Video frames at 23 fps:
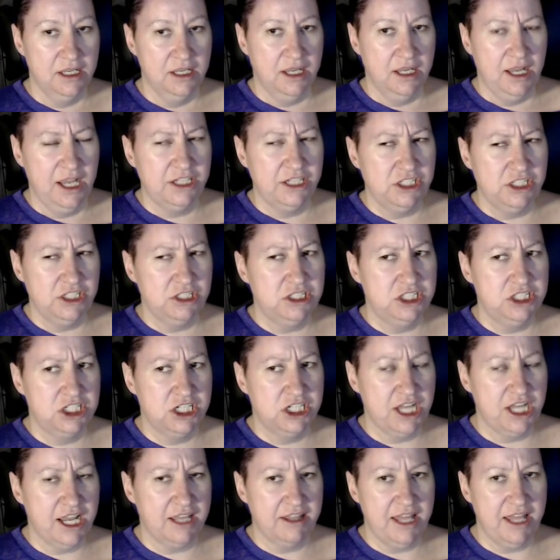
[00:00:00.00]
I should
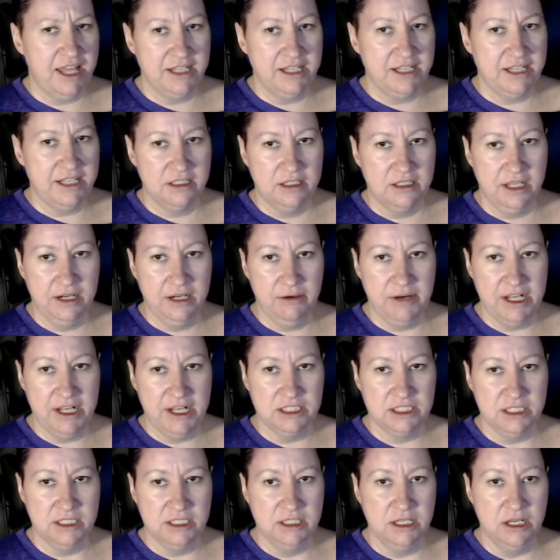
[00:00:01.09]
check that. I don't
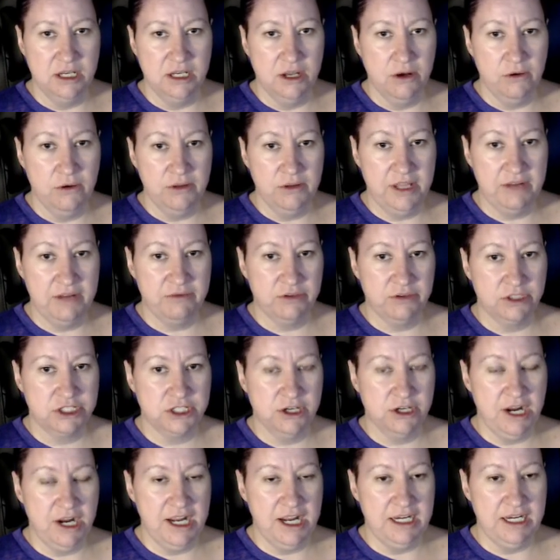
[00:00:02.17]
actually know that for
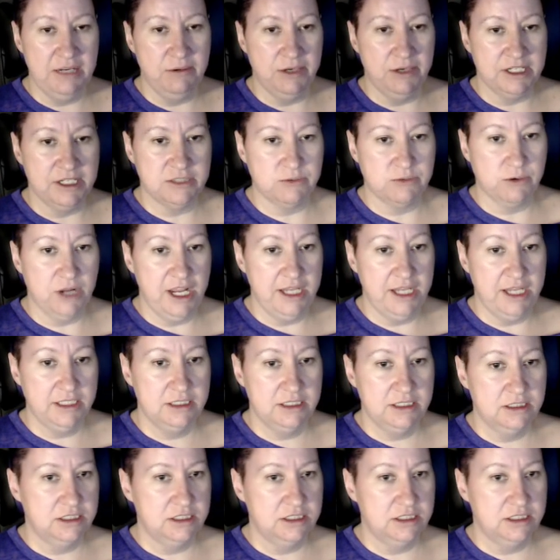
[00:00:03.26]
sure 81 is right.